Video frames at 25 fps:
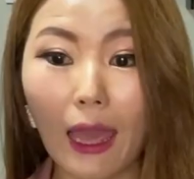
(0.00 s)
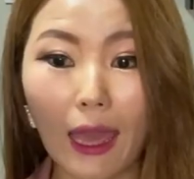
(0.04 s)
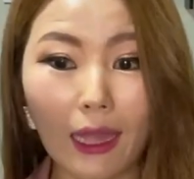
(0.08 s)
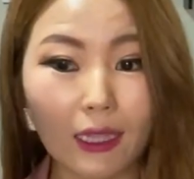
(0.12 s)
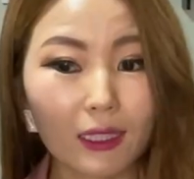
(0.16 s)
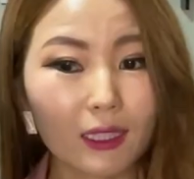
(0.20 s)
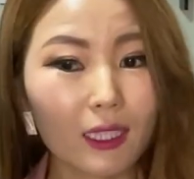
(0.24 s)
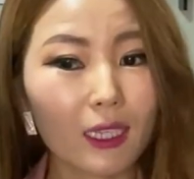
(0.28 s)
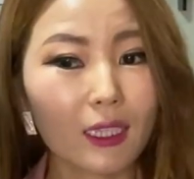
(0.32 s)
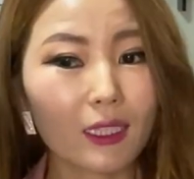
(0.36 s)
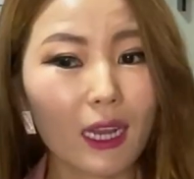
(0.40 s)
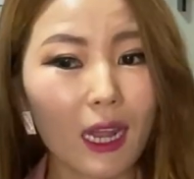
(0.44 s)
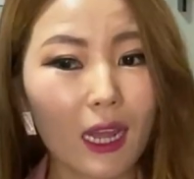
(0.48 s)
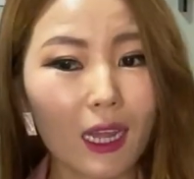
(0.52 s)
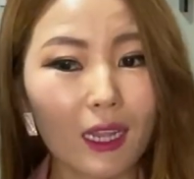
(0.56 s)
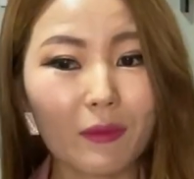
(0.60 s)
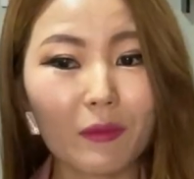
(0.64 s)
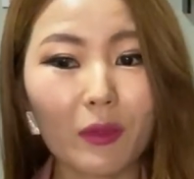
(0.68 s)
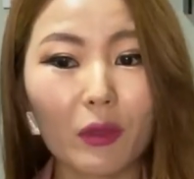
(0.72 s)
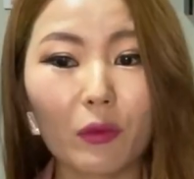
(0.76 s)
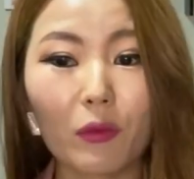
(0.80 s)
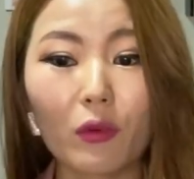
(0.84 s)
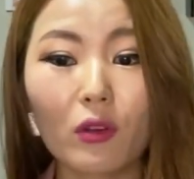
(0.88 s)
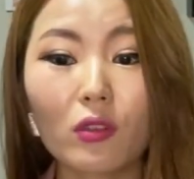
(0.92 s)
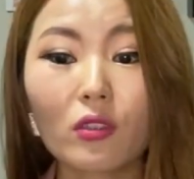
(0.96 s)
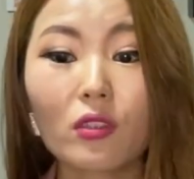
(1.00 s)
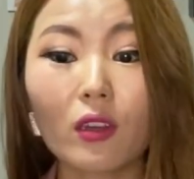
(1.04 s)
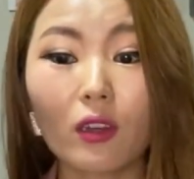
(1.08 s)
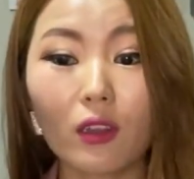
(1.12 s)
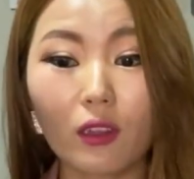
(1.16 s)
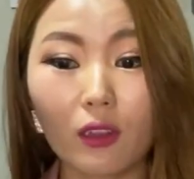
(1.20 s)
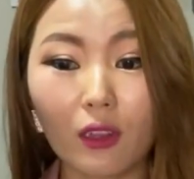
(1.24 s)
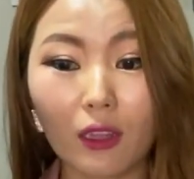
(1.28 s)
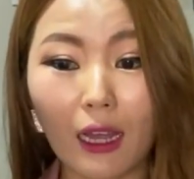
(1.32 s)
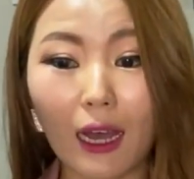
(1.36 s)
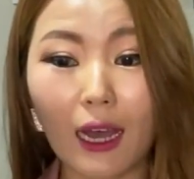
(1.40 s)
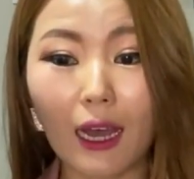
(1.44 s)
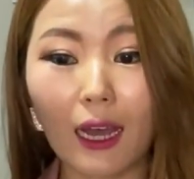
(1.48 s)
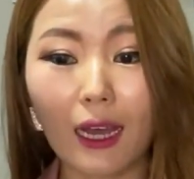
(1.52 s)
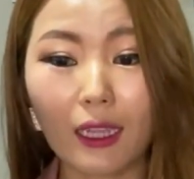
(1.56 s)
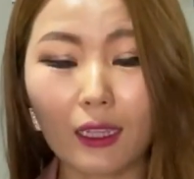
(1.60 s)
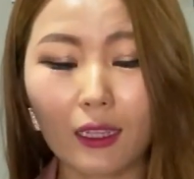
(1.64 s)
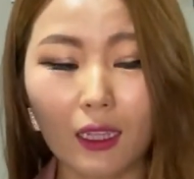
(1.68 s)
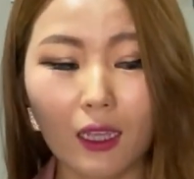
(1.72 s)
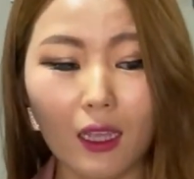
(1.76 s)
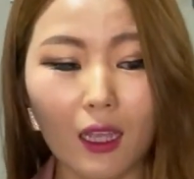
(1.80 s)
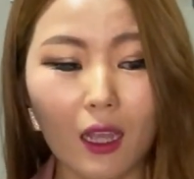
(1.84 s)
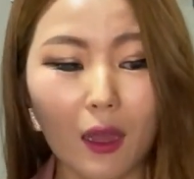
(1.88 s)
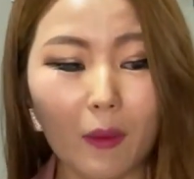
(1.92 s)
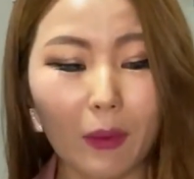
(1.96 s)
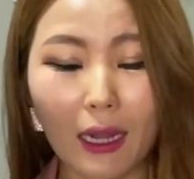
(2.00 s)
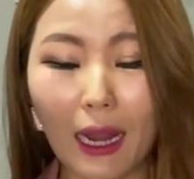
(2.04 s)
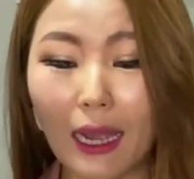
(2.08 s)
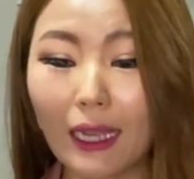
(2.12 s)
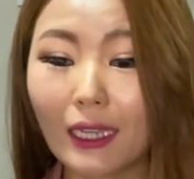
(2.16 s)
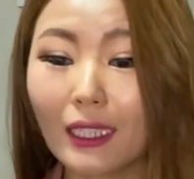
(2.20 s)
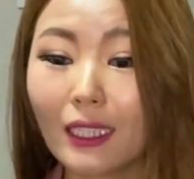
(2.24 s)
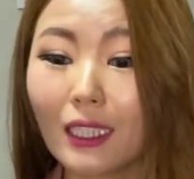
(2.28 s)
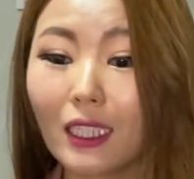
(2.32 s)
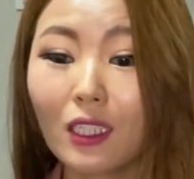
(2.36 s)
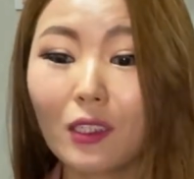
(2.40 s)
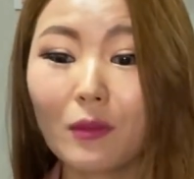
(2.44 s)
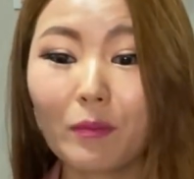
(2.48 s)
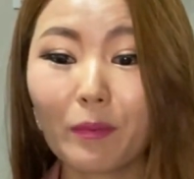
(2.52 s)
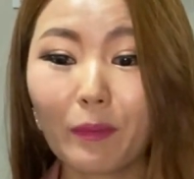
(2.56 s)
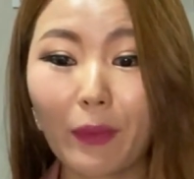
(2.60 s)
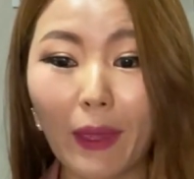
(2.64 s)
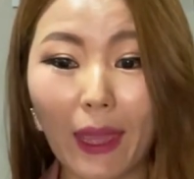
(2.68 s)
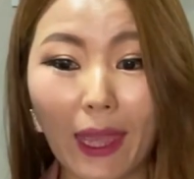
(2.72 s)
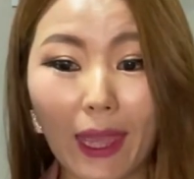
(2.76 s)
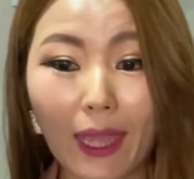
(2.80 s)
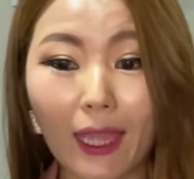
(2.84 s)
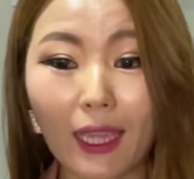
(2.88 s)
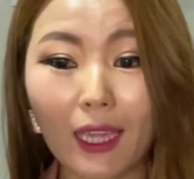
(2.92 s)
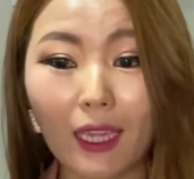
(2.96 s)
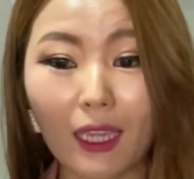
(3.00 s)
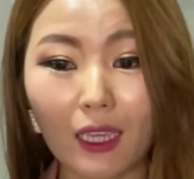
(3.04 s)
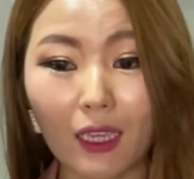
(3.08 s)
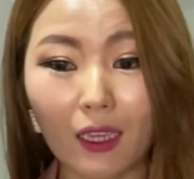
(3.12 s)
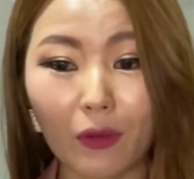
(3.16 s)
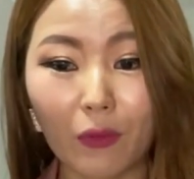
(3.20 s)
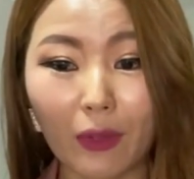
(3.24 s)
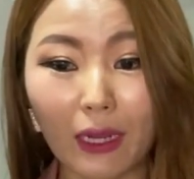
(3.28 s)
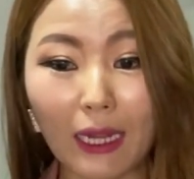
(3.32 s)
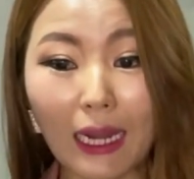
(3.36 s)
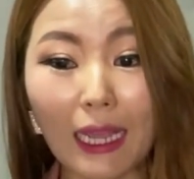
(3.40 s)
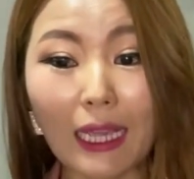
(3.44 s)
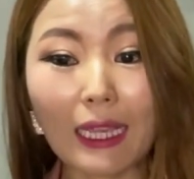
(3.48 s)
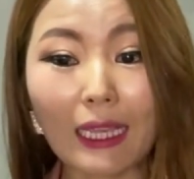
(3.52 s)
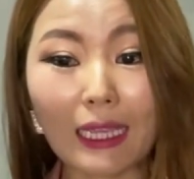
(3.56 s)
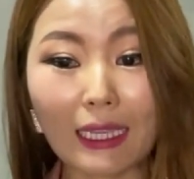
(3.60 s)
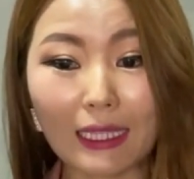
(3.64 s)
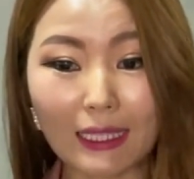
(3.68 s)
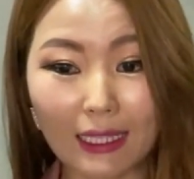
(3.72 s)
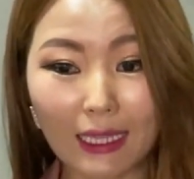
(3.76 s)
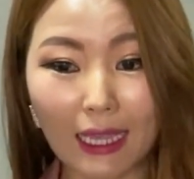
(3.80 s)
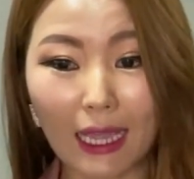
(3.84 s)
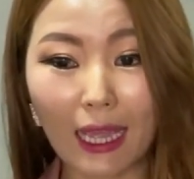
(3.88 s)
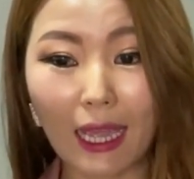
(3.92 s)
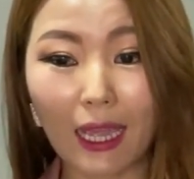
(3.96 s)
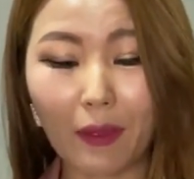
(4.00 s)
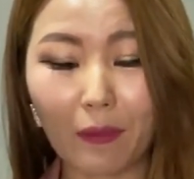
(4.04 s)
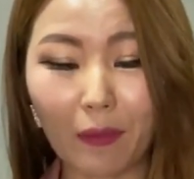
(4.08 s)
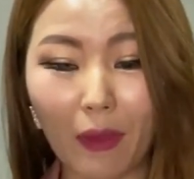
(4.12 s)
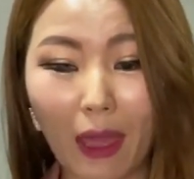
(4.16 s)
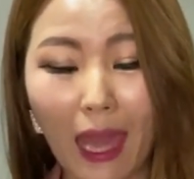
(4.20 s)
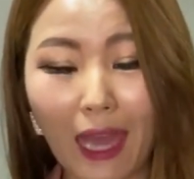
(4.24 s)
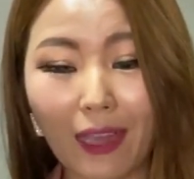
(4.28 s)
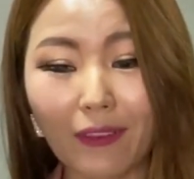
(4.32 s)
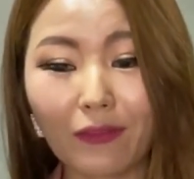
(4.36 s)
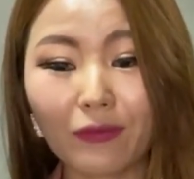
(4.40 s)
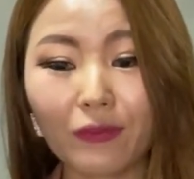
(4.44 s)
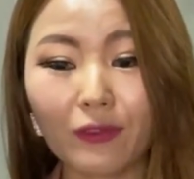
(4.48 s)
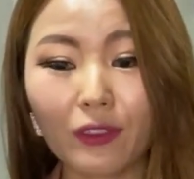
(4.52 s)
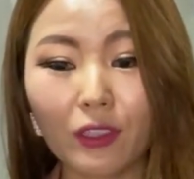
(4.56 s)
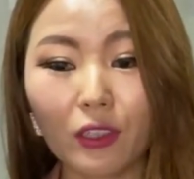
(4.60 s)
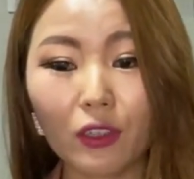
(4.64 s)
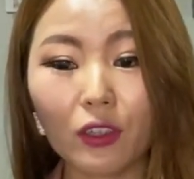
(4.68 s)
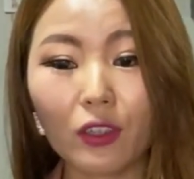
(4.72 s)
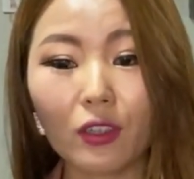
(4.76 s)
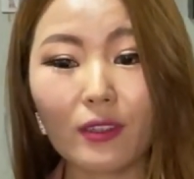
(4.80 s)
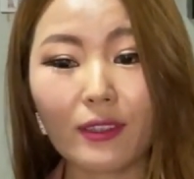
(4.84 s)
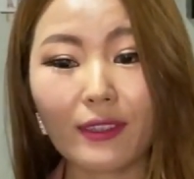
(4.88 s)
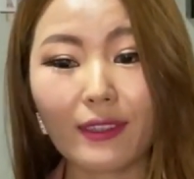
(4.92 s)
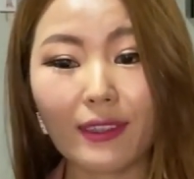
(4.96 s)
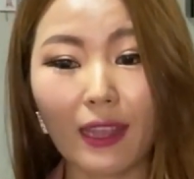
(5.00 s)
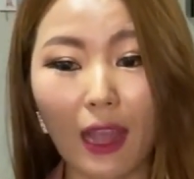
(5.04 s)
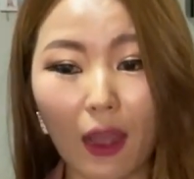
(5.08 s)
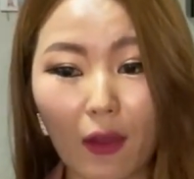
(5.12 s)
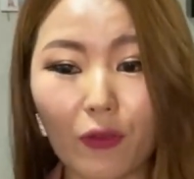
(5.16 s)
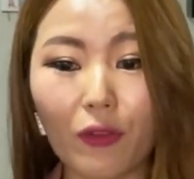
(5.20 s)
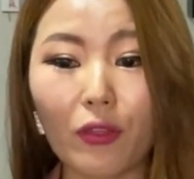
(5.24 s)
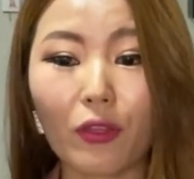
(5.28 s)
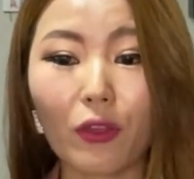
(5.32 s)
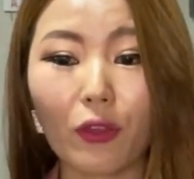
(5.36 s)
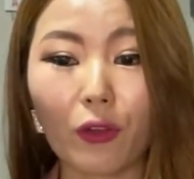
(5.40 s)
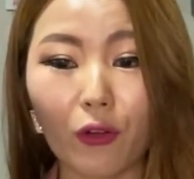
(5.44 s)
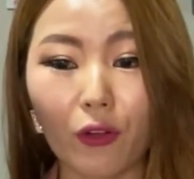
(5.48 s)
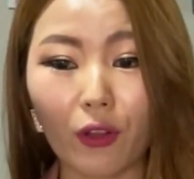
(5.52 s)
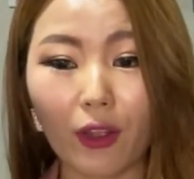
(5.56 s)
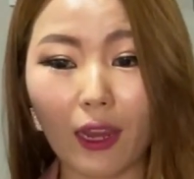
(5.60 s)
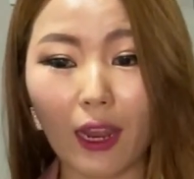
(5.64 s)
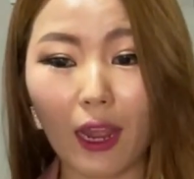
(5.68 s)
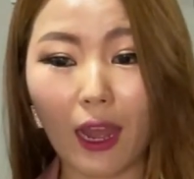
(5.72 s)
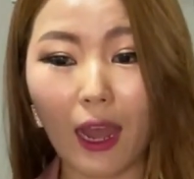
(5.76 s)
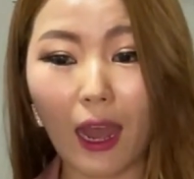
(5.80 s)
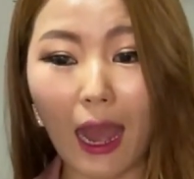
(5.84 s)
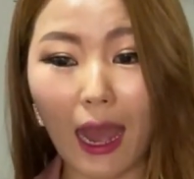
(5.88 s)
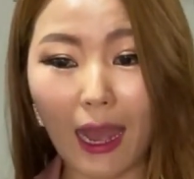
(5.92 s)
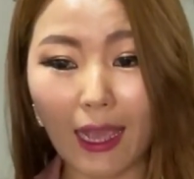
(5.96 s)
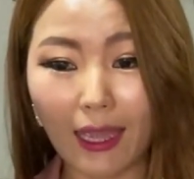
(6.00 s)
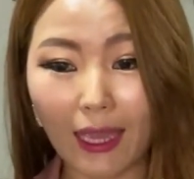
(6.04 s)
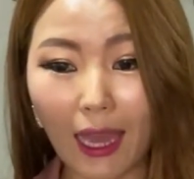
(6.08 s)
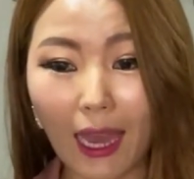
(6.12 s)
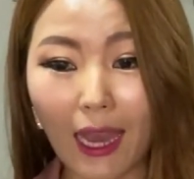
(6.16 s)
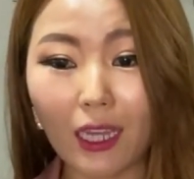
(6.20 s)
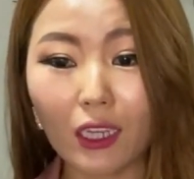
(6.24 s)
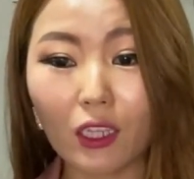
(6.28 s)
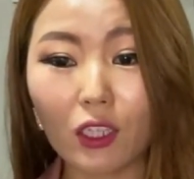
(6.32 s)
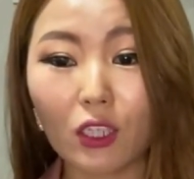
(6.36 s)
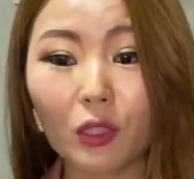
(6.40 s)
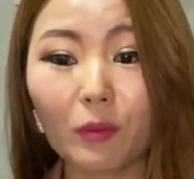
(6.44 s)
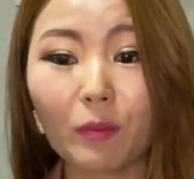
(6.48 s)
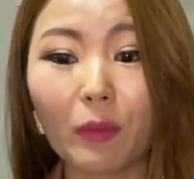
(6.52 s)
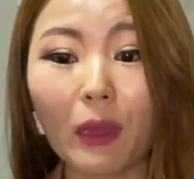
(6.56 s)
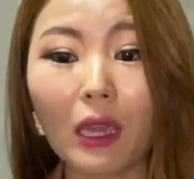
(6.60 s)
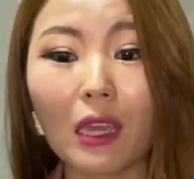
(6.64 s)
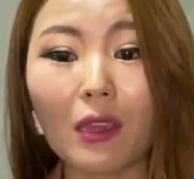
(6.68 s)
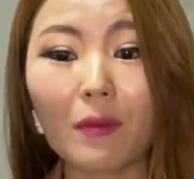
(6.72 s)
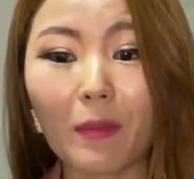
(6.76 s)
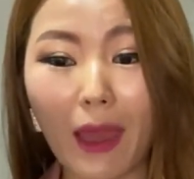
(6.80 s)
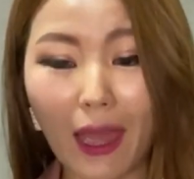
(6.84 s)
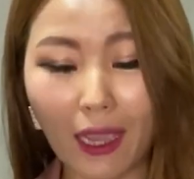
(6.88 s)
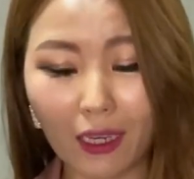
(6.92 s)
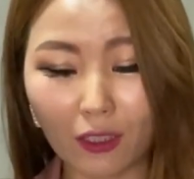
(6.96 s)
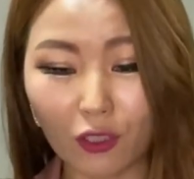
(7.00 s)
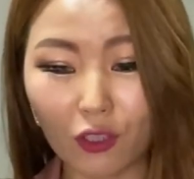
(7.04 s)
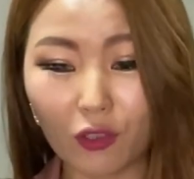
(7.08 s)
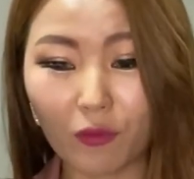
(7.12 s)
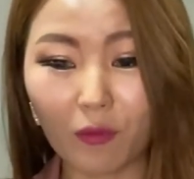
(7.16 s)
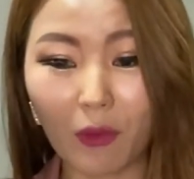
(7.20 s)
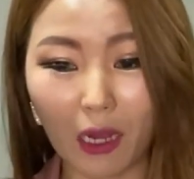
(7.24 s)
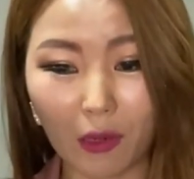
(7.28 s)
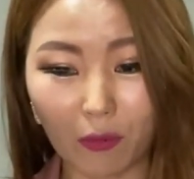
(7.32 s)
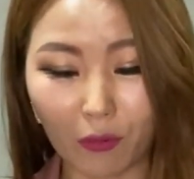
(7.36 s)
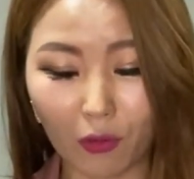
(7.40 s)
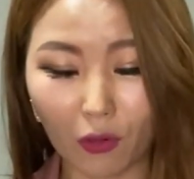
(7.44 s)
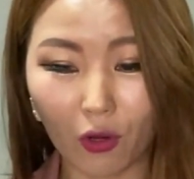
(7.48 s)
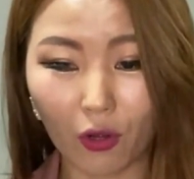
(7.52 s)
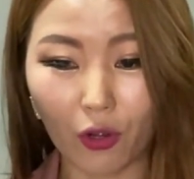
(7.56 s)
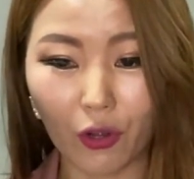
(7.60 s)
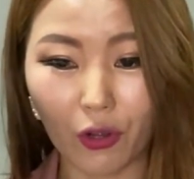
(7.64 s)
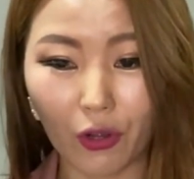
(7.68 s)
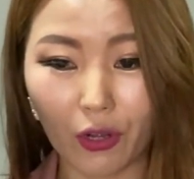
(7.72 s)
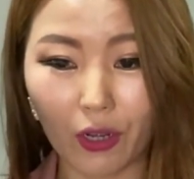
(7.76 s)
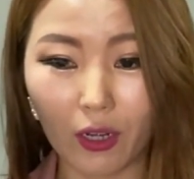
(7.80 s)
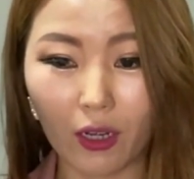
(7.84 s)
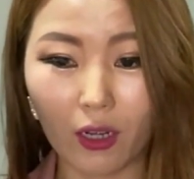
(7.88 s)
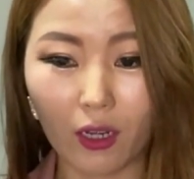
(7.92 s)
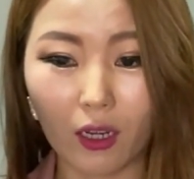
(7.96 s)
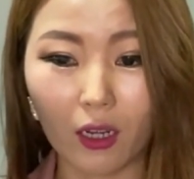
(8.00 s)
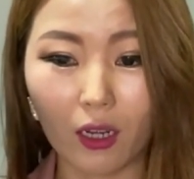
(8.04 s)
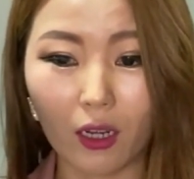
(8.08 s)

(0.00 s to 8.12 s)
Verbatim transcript: At the time, it was a lot, but I didn't yeah. pay when I escaped. After South Korea, I had to pay back to my broker.